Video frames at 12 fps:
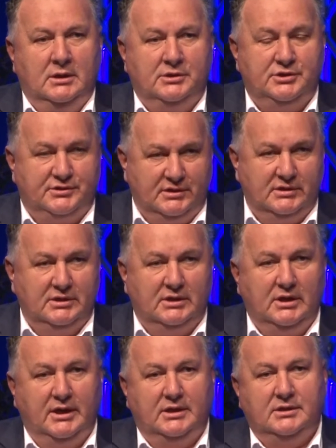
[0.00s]

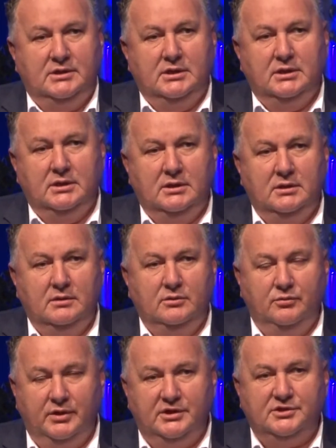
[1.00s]
Jacinda-led,
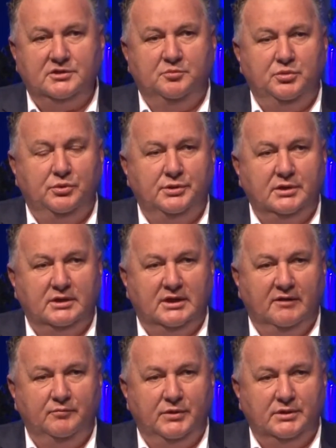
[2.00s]
Green-supported
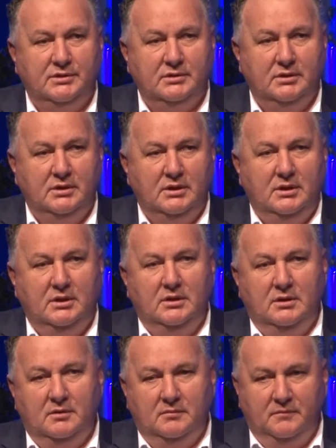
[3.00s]
government.
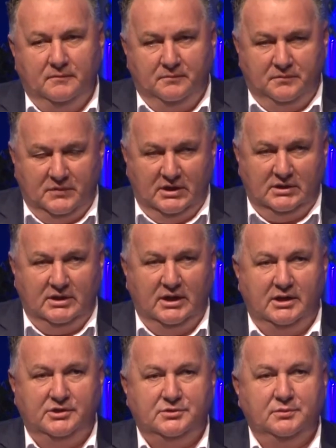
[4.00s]

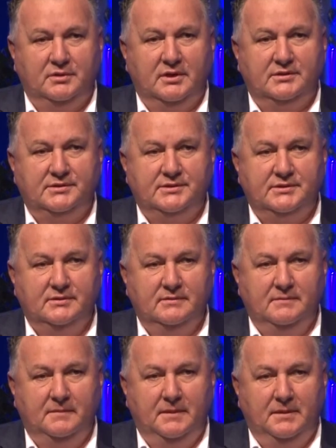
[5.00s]
Engage with us.
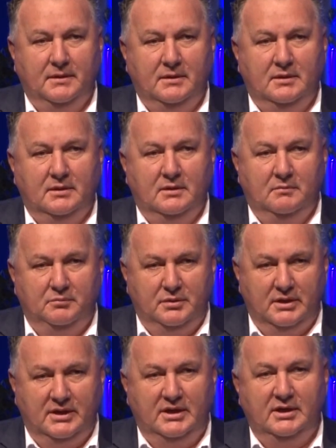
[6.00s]

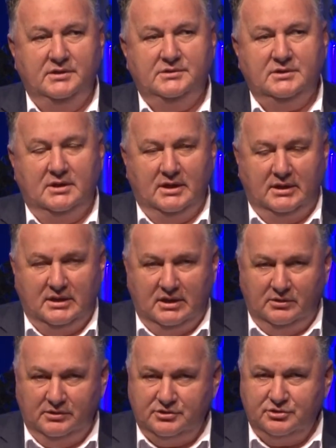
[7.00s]
Please, I
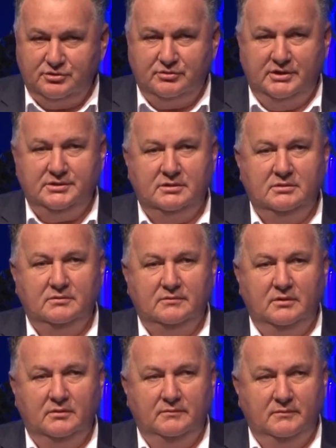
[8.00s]
cannot stress it
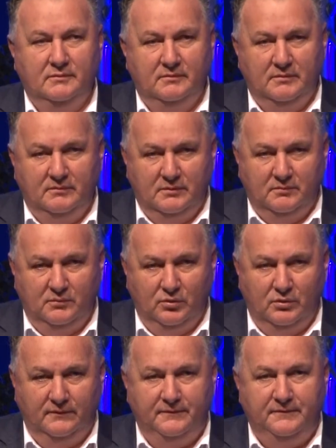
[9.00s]

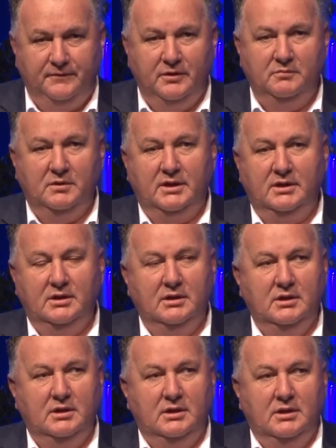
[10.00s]
more firmly
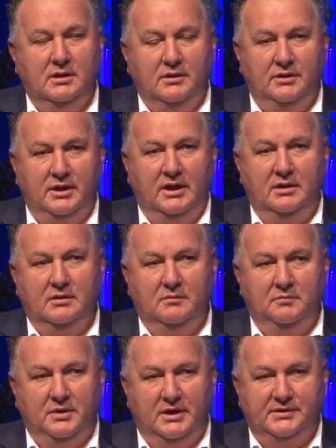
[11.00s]

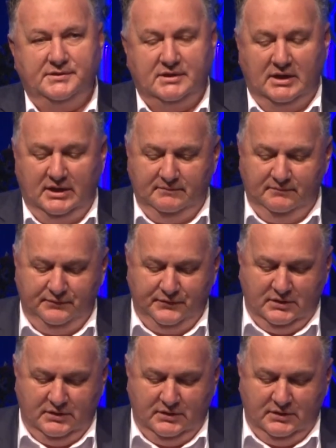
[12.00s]
than by saying,